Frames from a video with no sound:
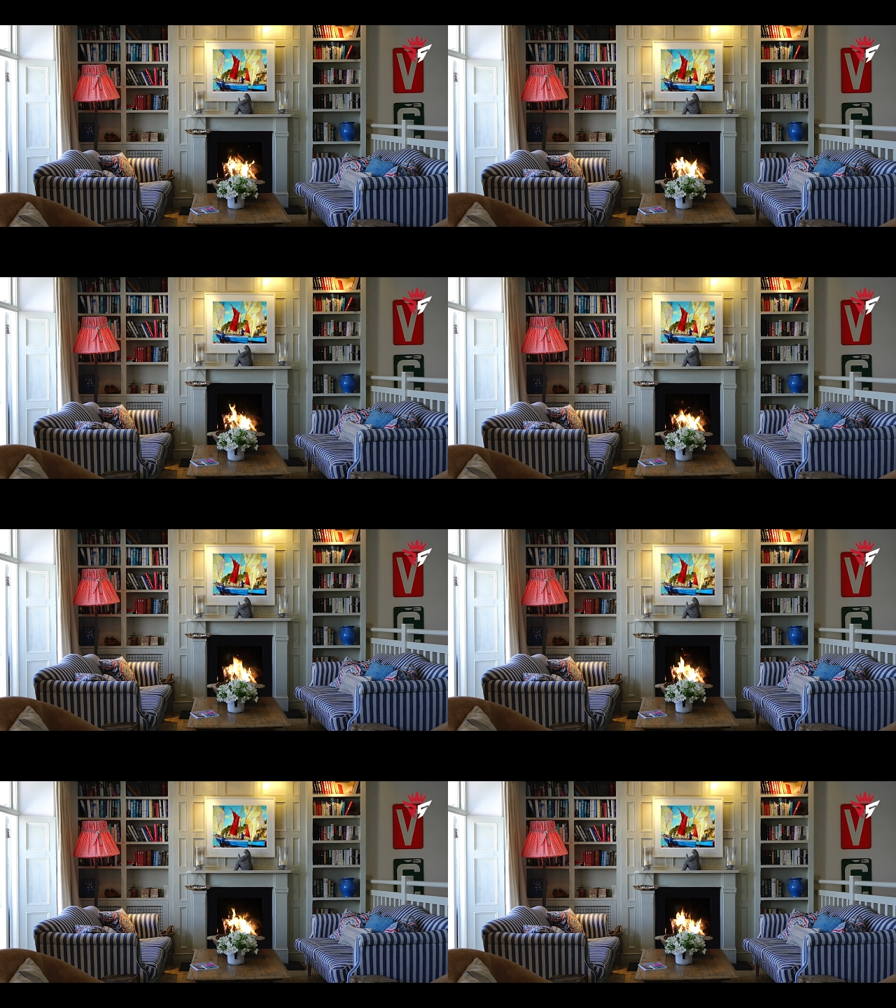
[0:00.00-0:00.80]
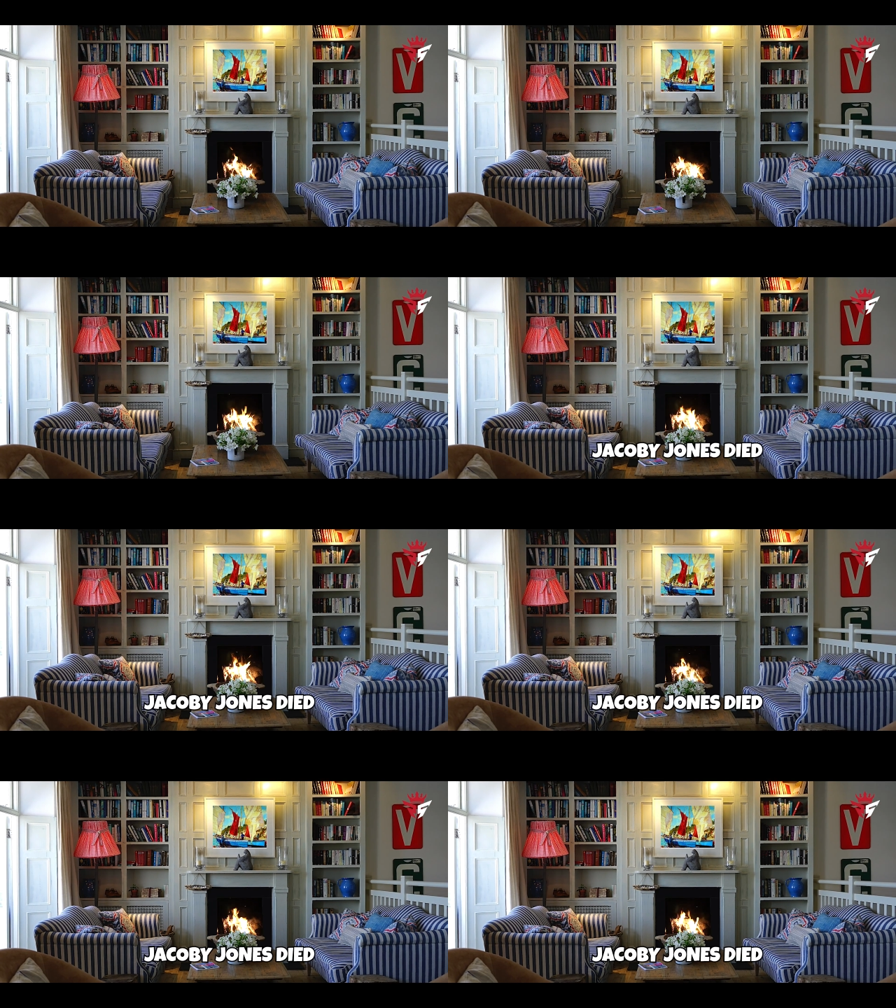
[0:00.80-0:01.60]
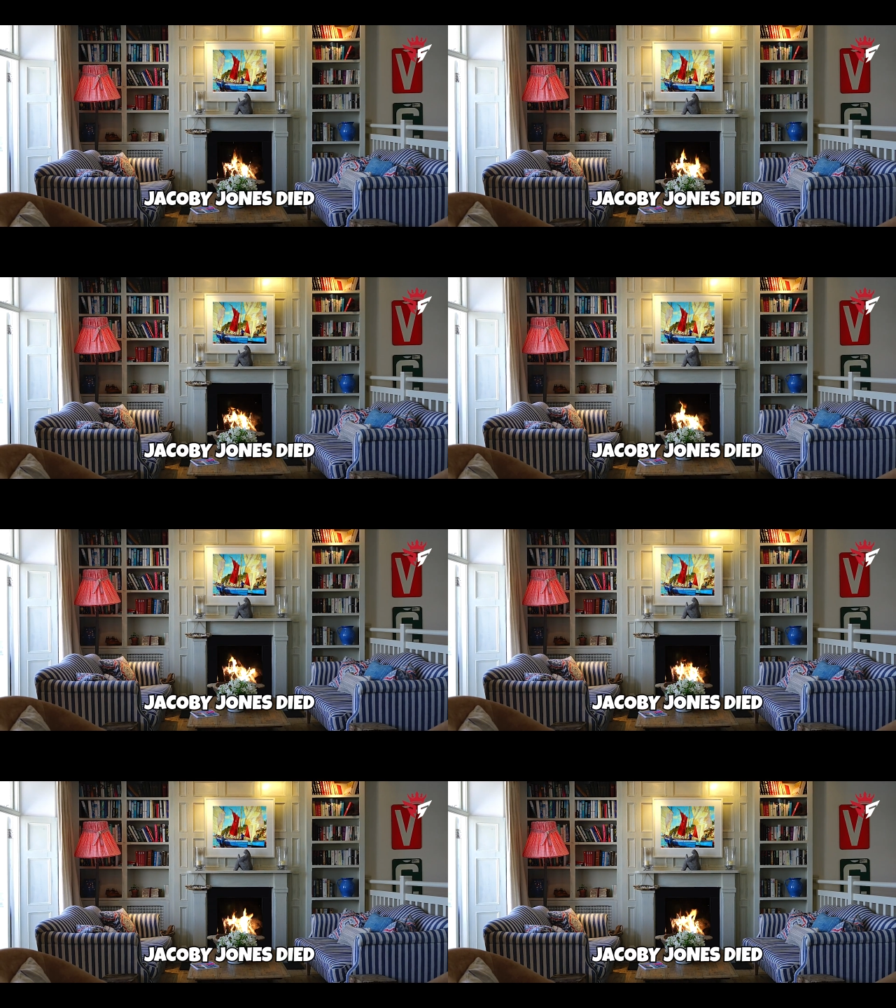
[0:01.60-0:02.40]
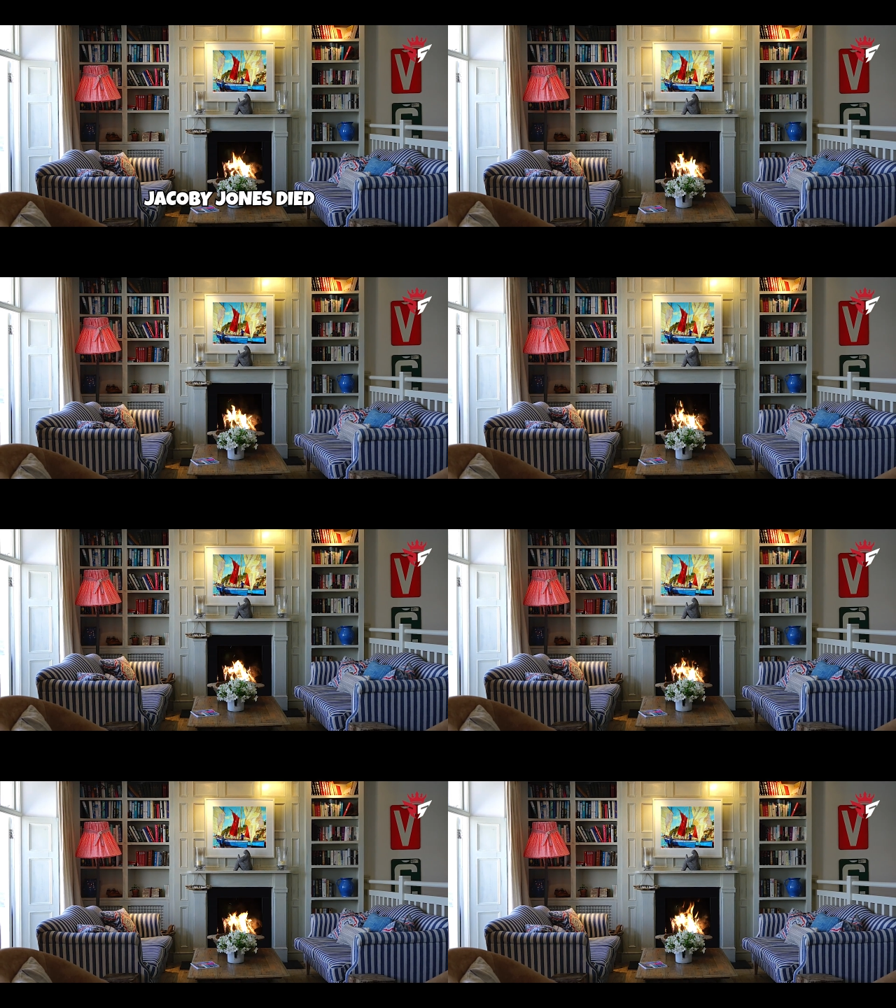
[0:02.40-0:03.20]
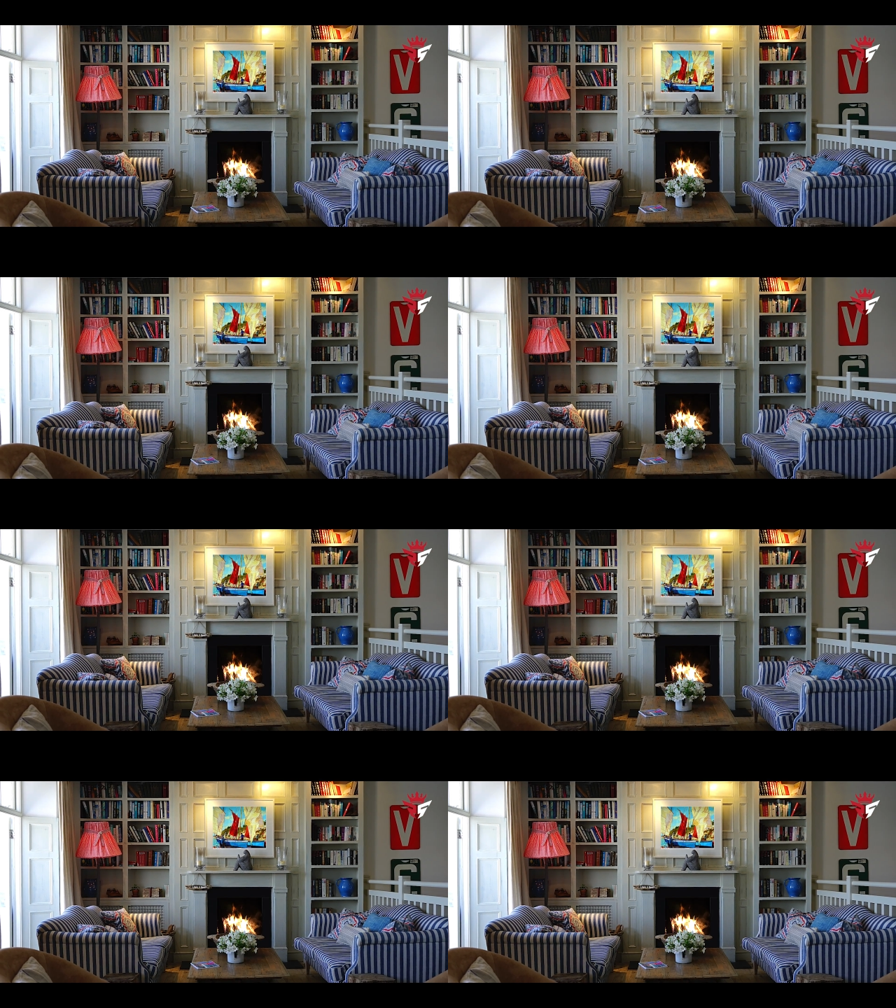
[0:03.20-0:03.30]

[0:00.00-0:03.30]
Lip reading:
No face is visible, so there are no lips to read.